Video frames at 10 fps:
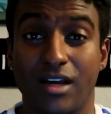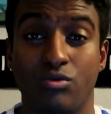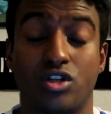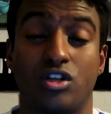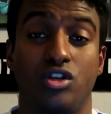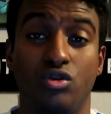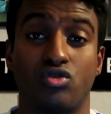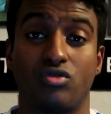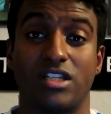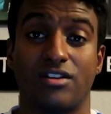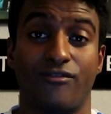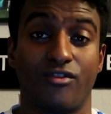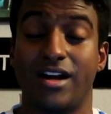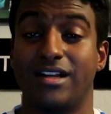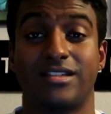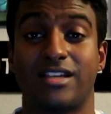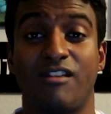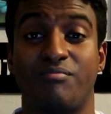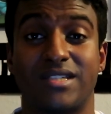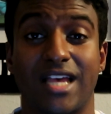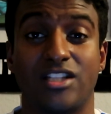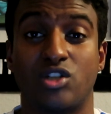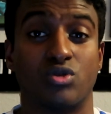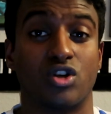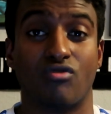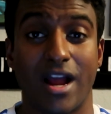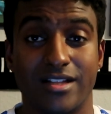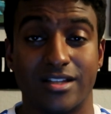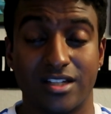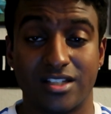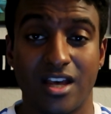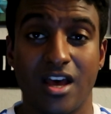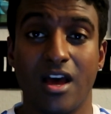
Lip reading: He was a huge reason for it, and his save percentage was horrendous.